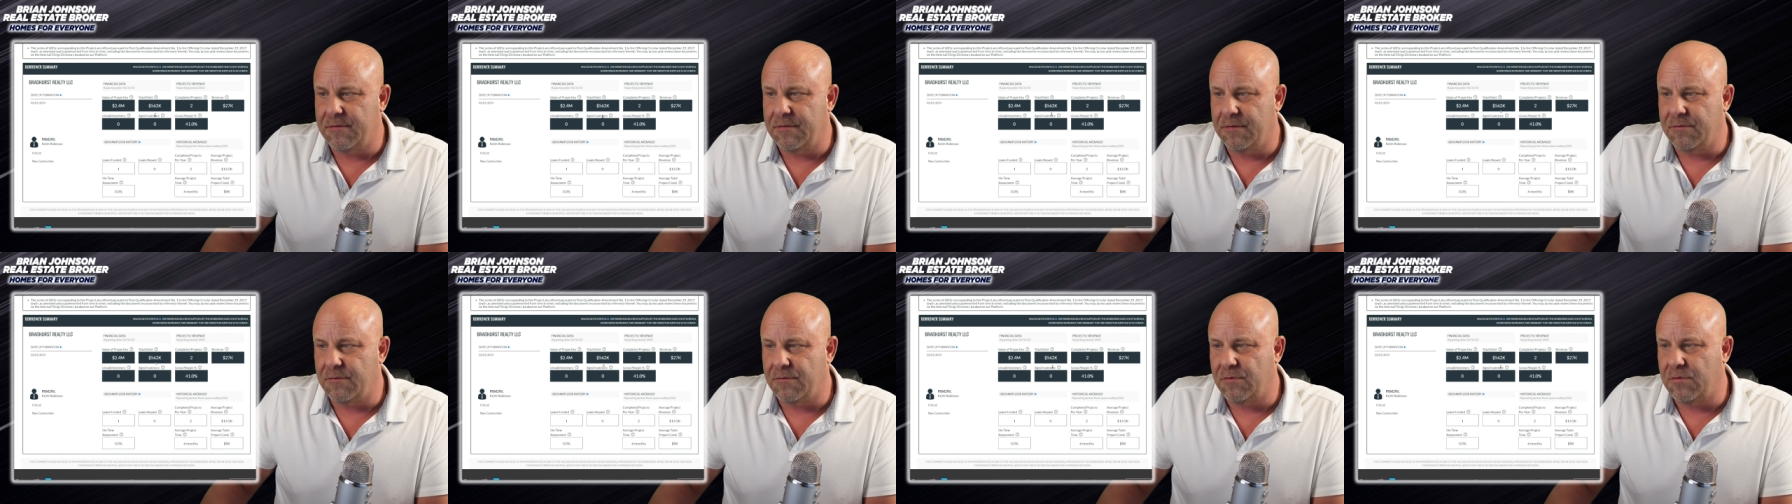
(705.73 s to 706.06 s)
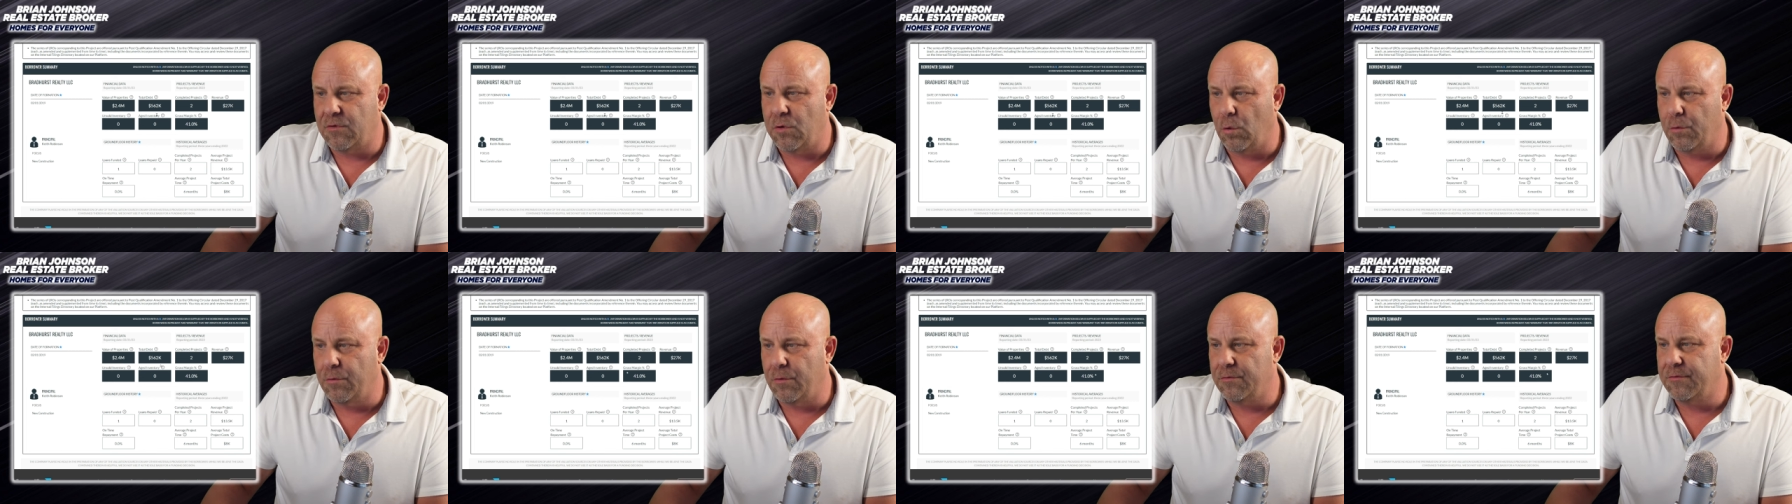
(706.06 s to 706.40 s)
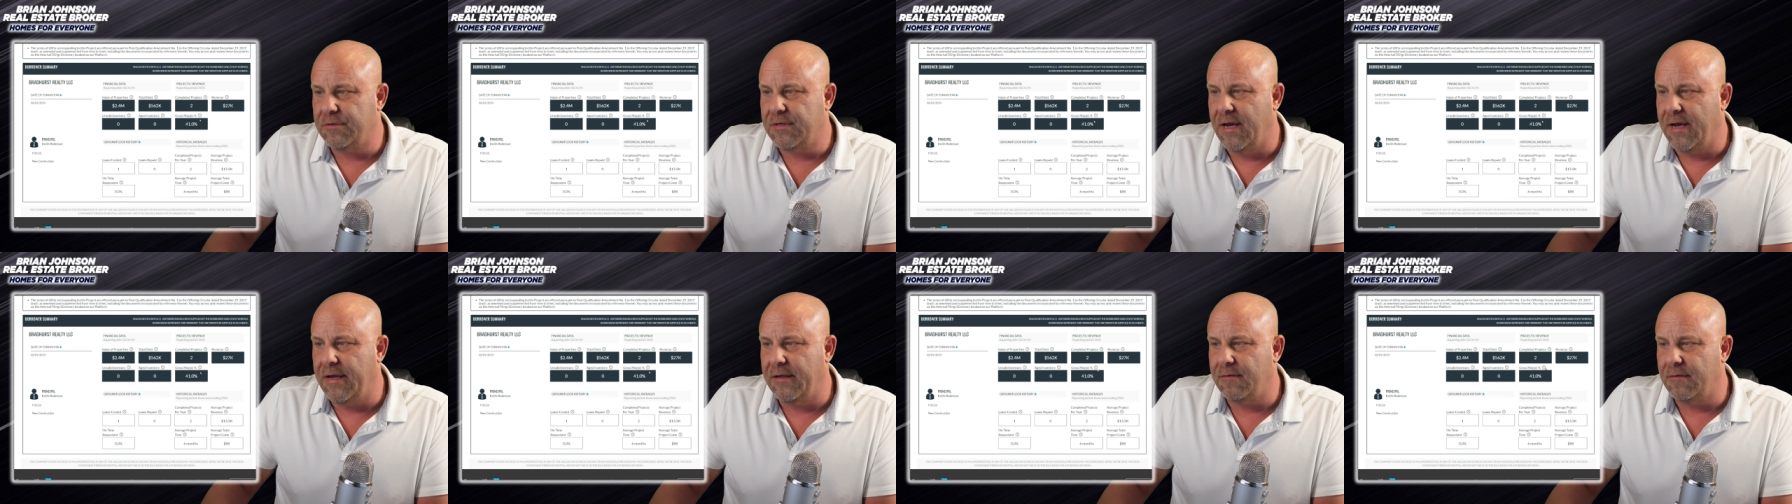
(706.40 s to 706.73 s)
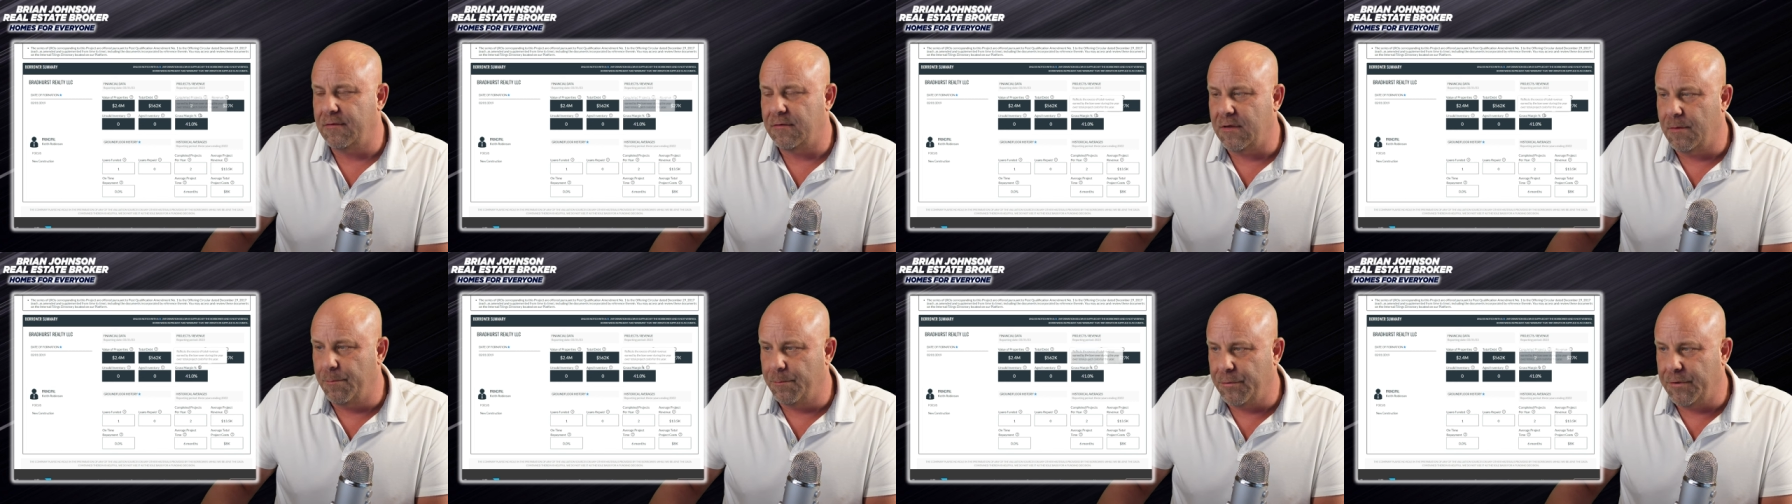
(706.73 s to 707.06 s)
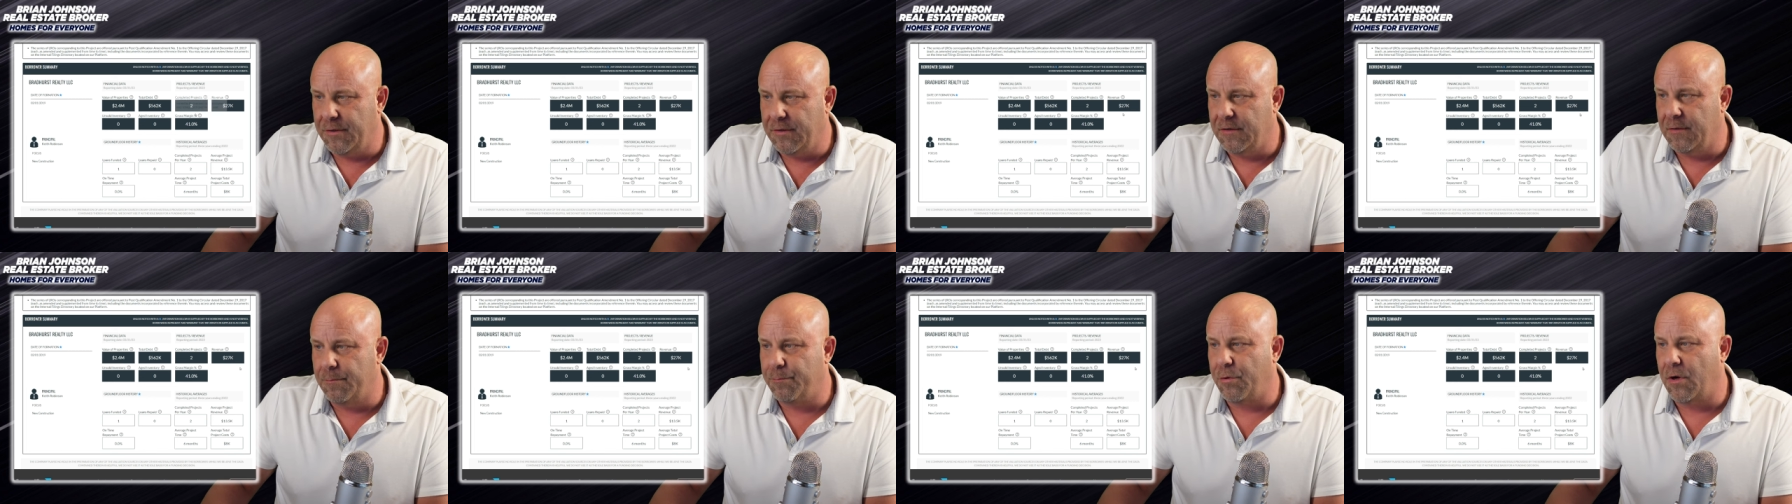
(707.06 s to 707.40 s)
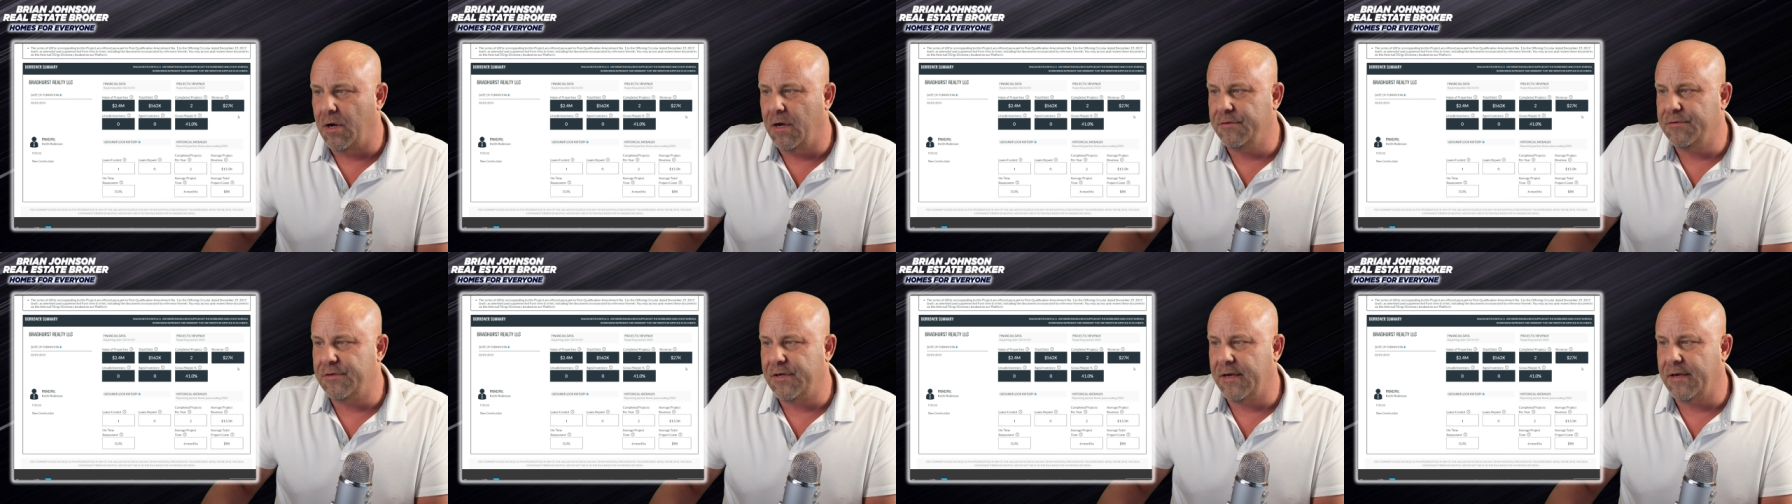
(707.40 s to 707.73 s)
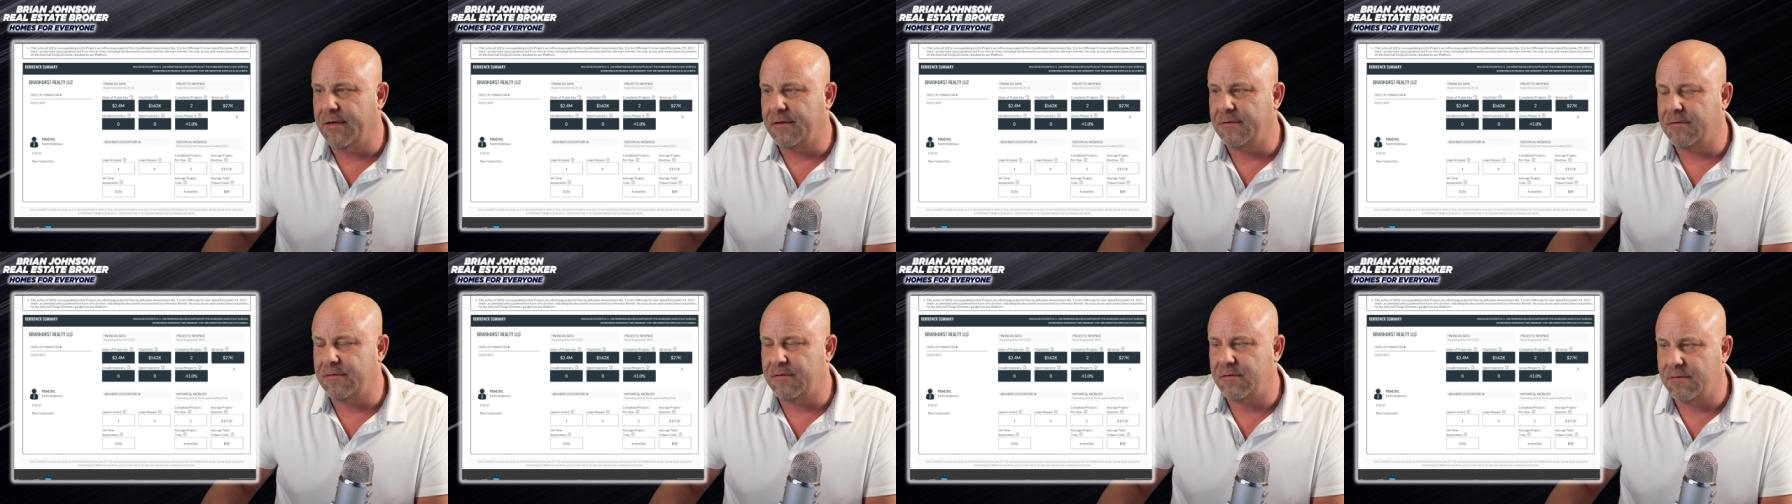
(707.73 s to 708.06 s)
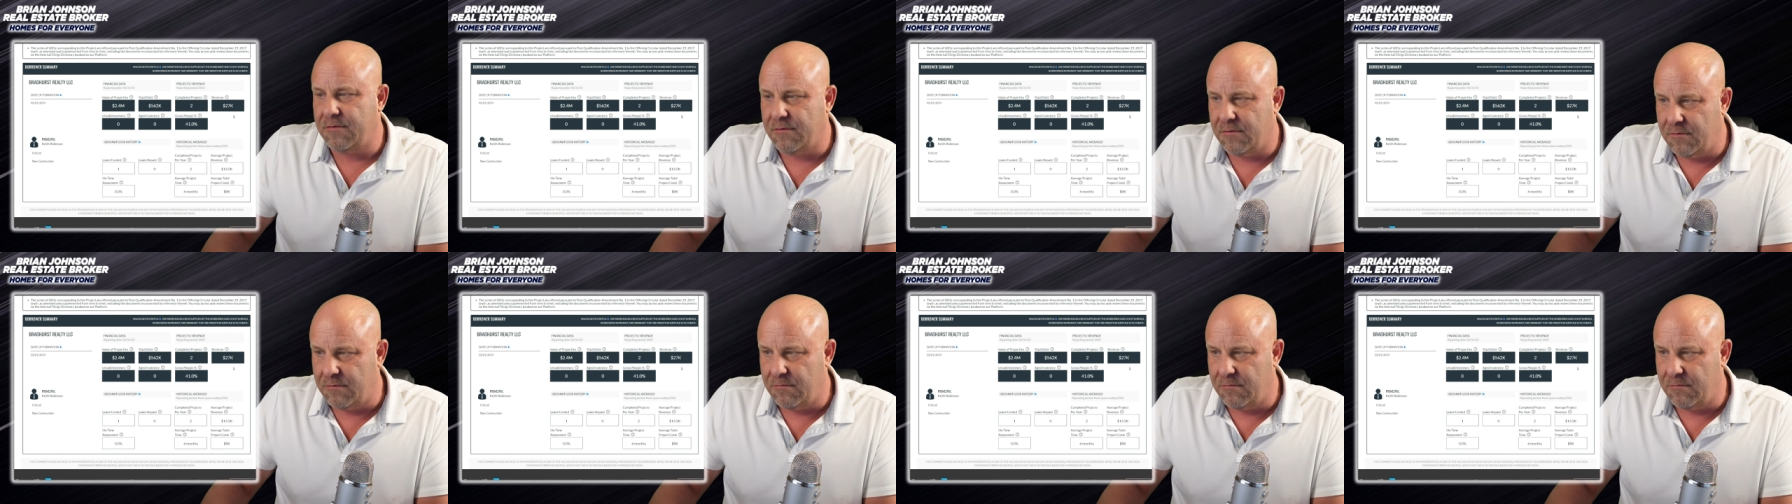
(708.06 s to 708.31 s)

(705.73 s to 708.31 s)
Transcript: just total debt, completed projects,